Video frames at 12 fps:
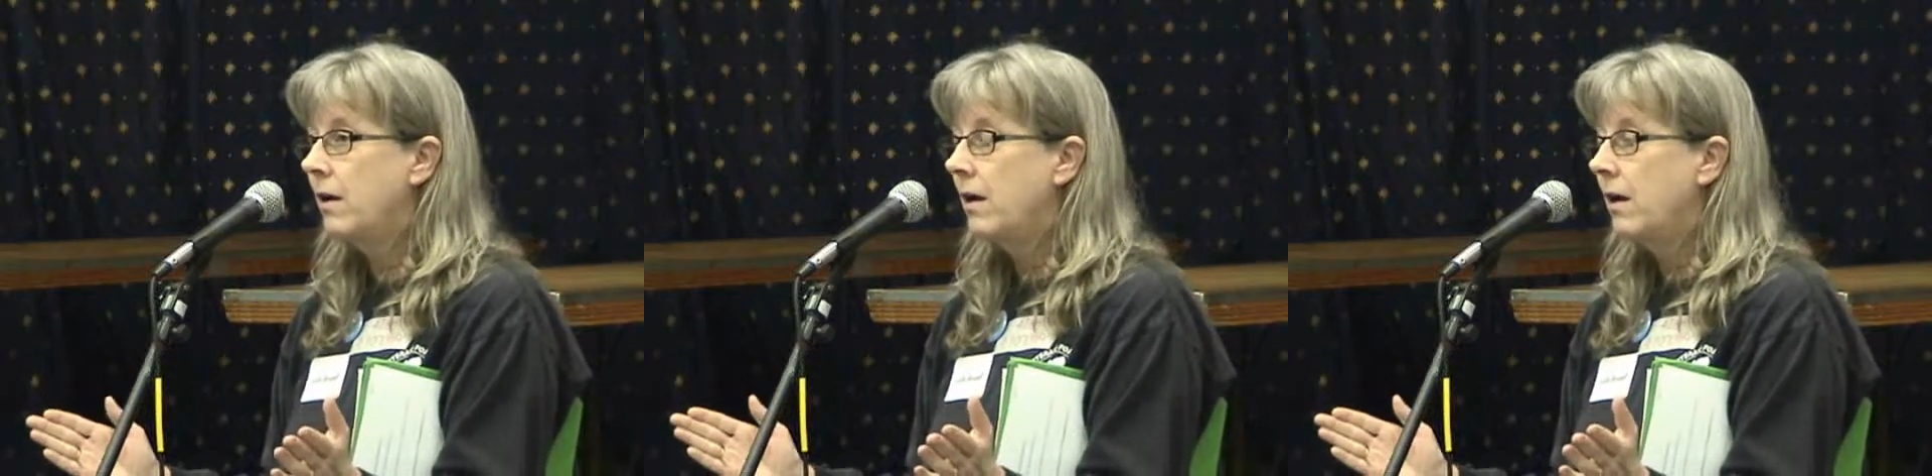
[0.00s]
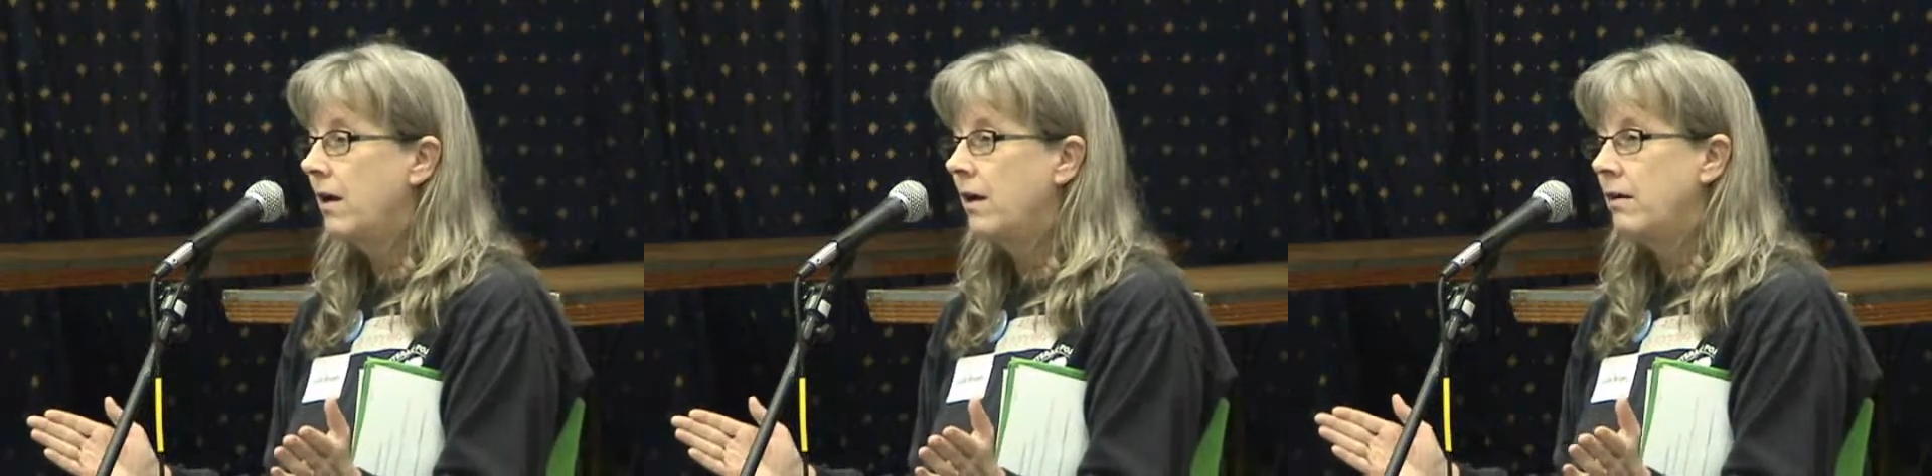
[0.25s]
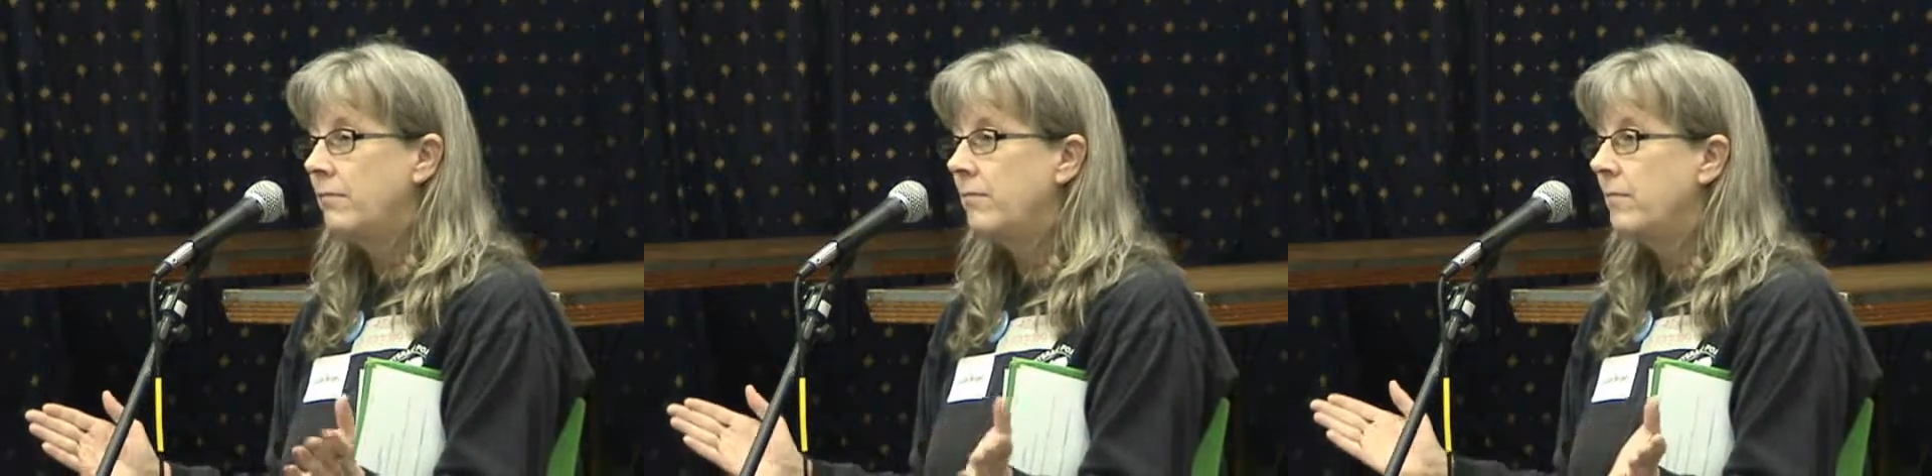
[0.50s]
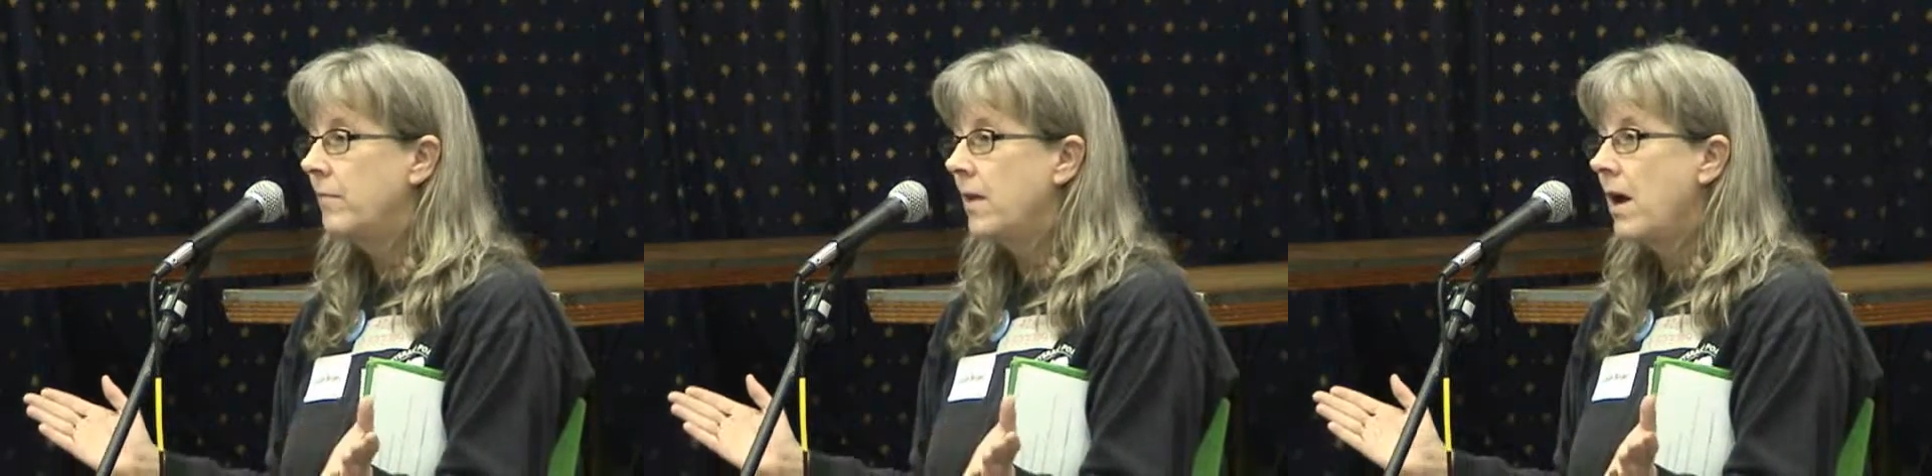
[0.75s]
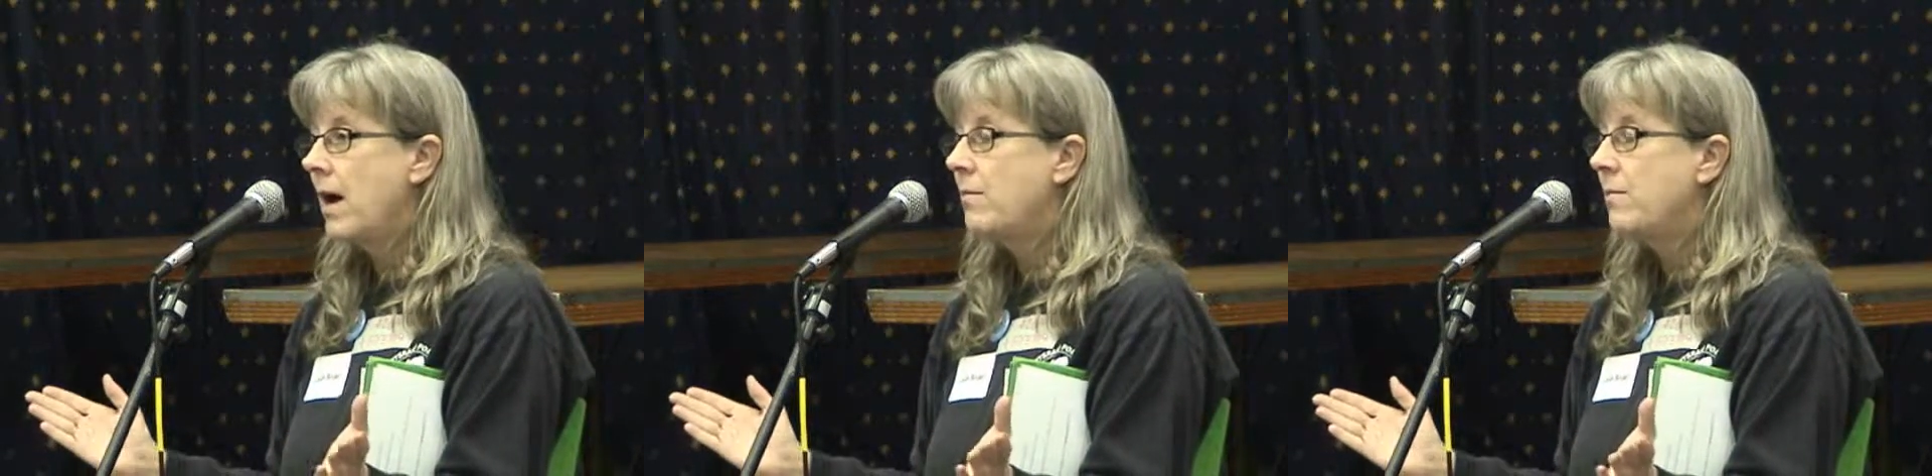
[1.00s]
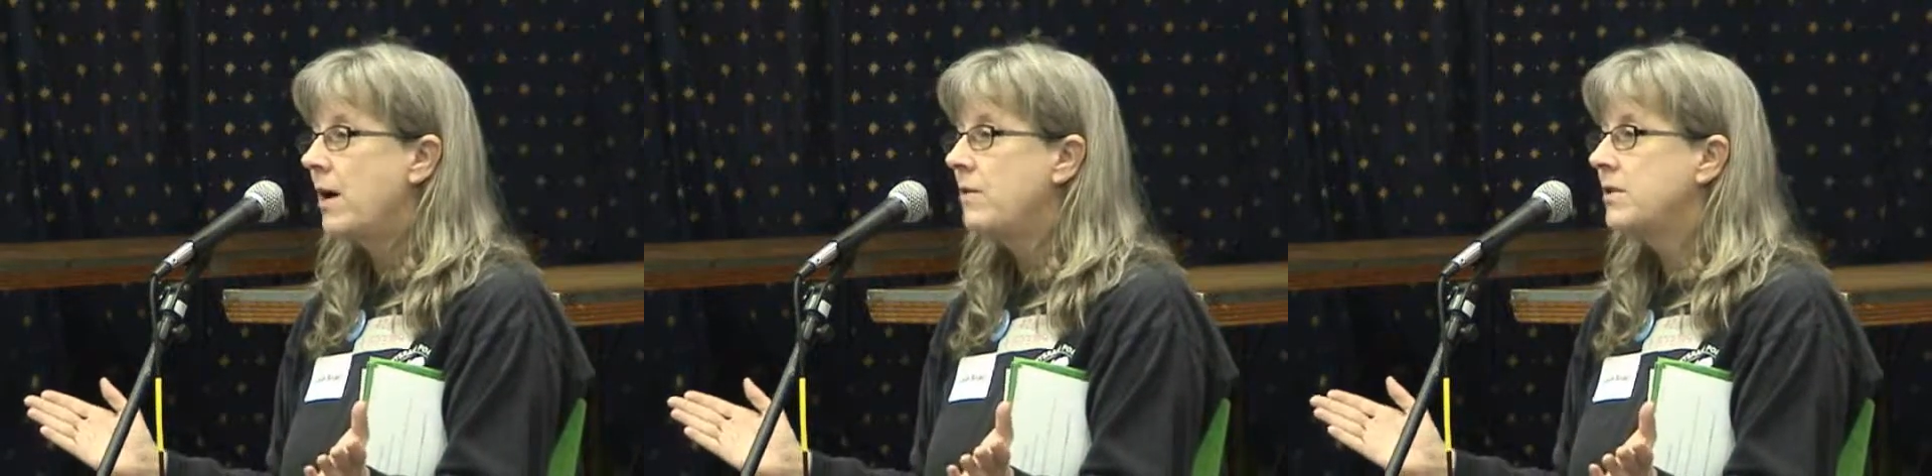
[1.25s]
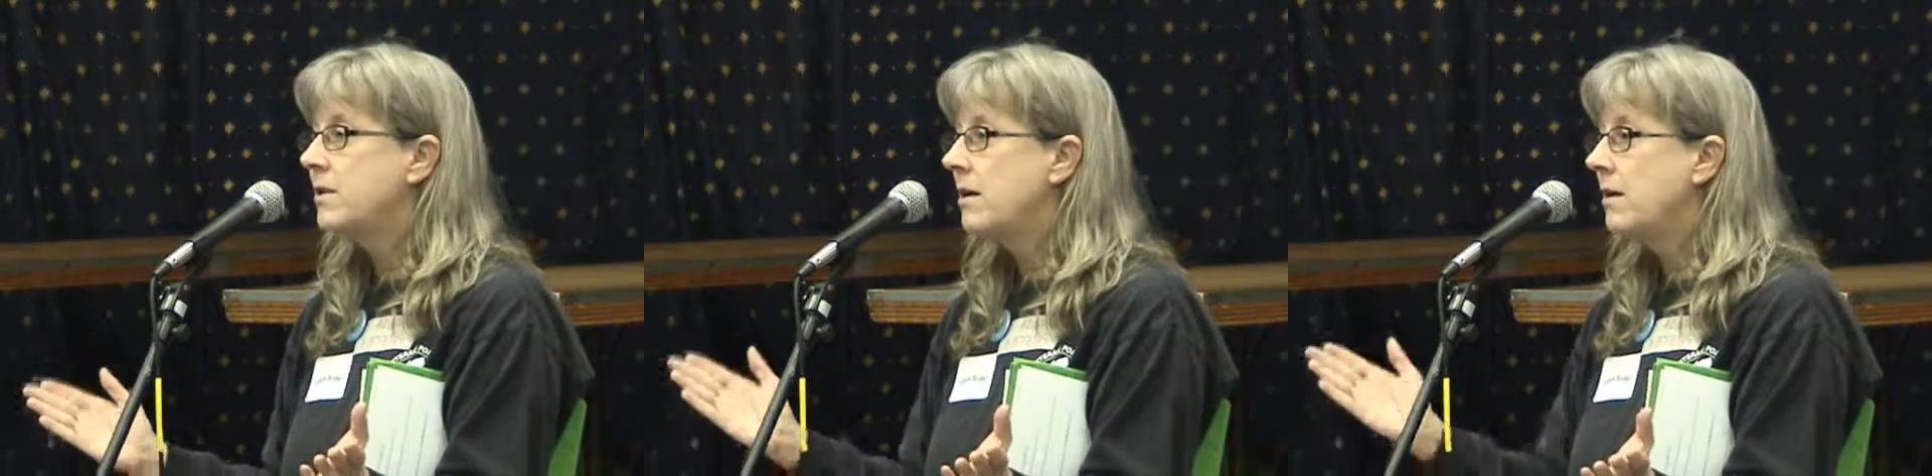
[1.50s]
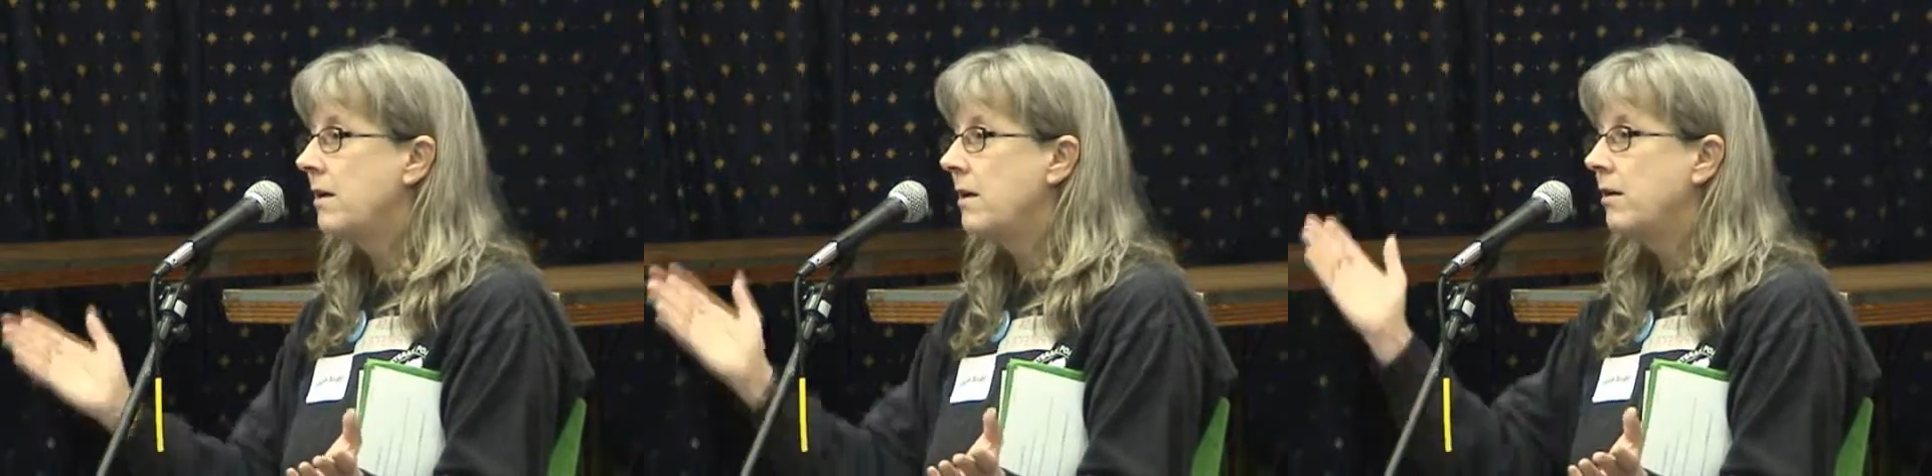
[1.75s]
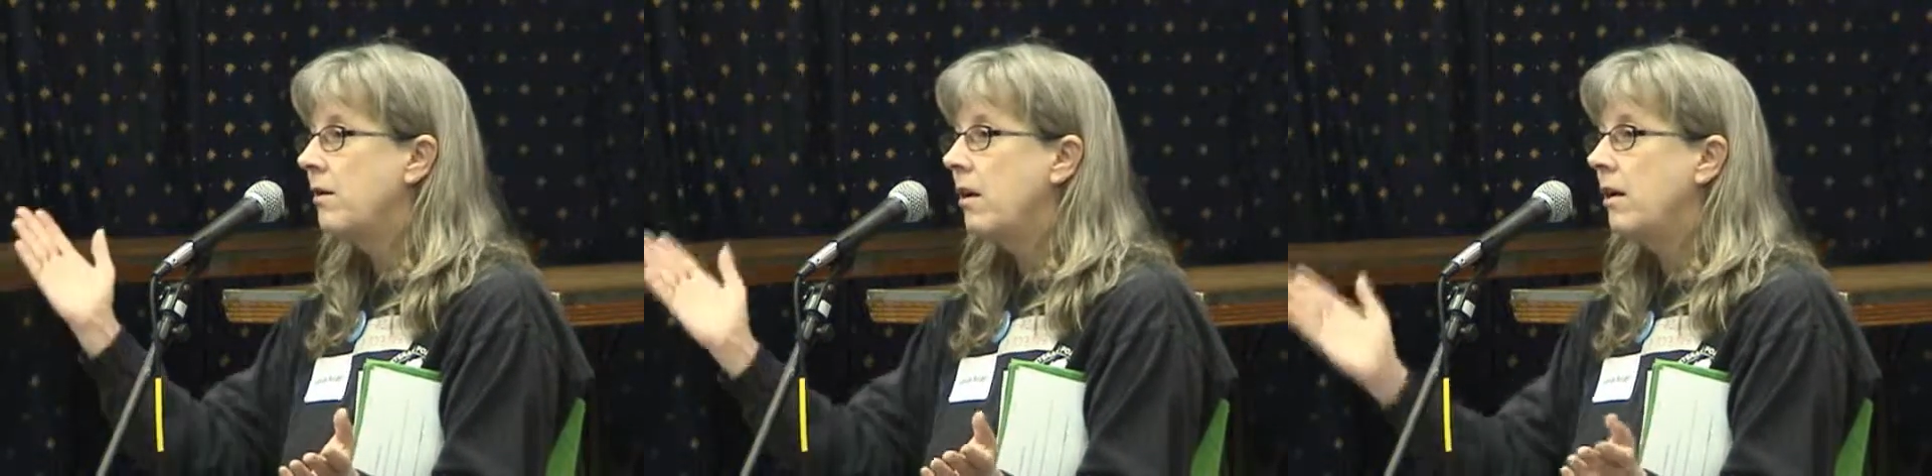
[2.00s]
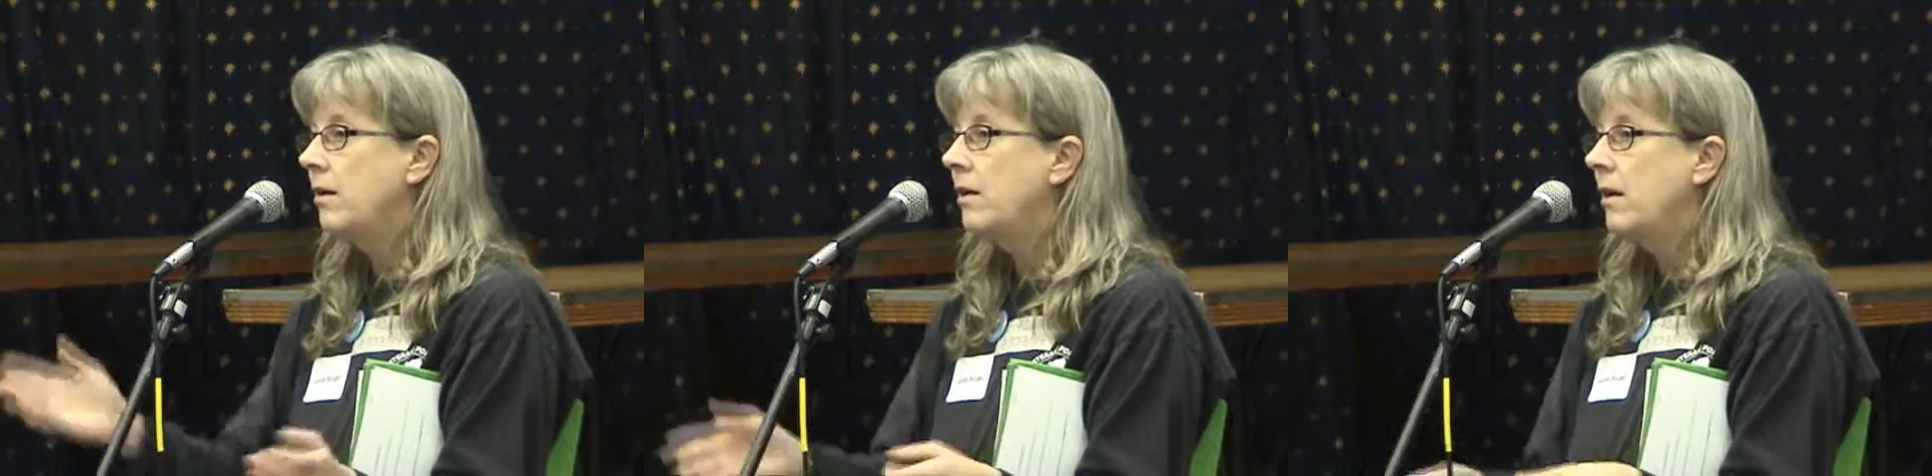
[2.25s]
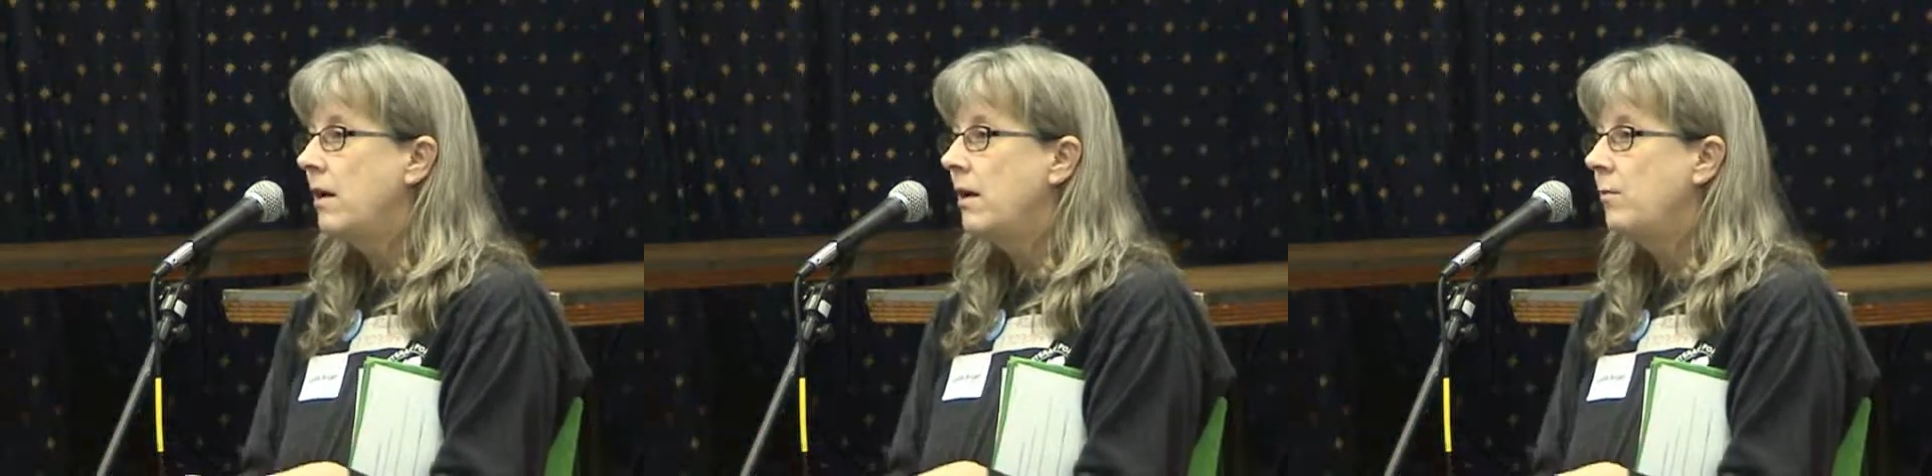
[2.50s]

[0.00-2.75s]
I was talking on a call